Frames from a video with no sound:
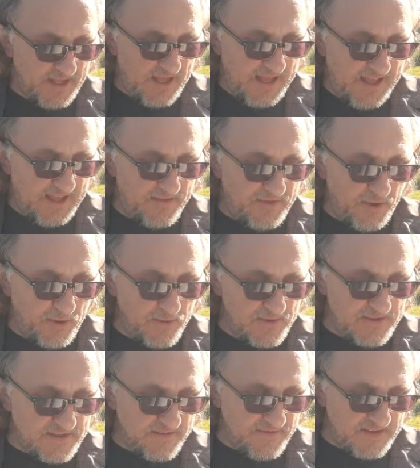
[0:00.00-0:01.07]
and
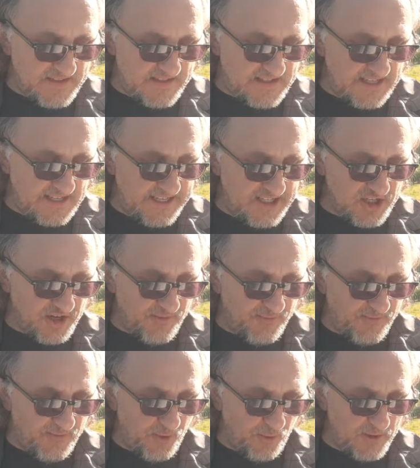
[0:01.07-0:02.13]
those of the city shall
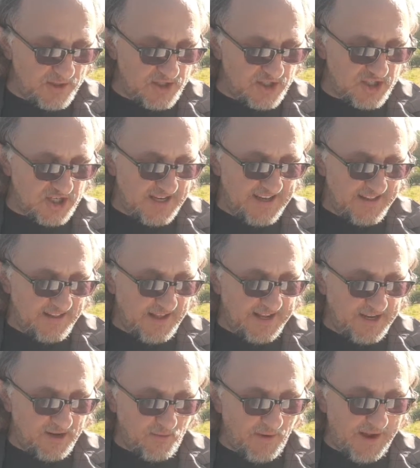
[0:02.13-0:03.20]
flourish
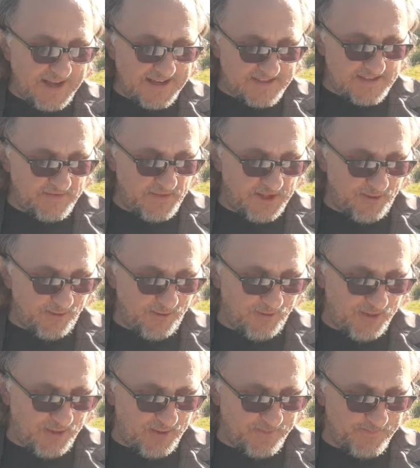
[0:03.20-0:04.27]
like grass of the
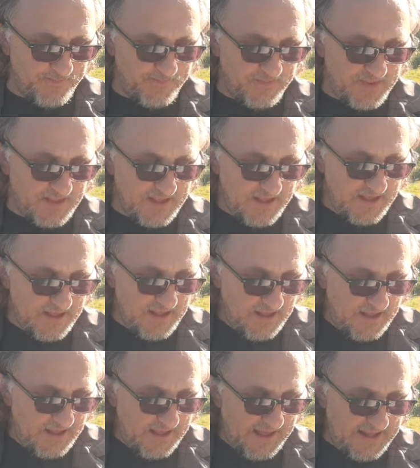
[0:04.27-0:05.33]
earth.
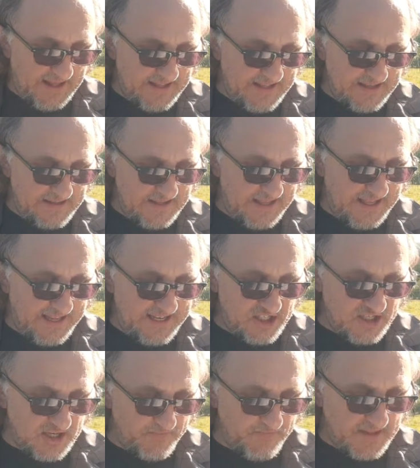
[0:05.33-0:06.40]
And
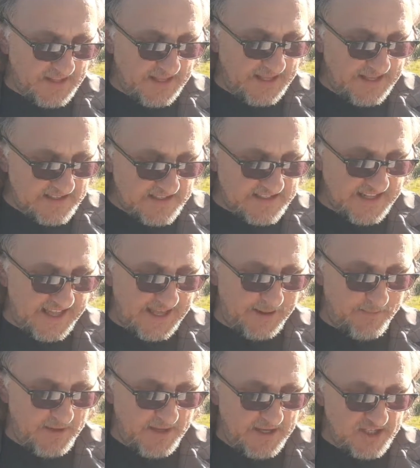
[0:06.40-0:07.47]
his
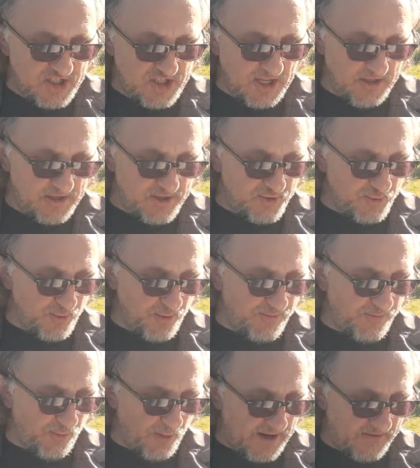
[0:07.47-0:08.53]
name shall endure
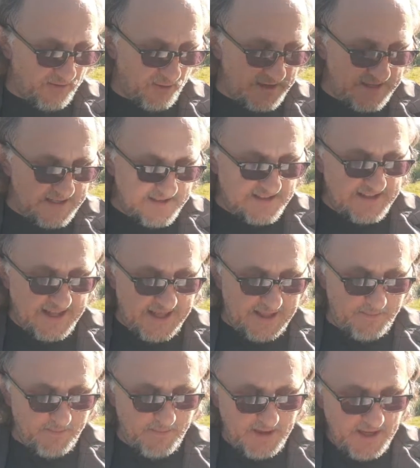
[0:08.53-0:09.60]
forever. His
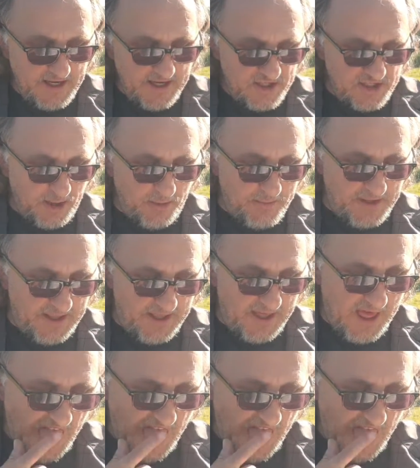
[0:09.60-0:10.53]
name shall be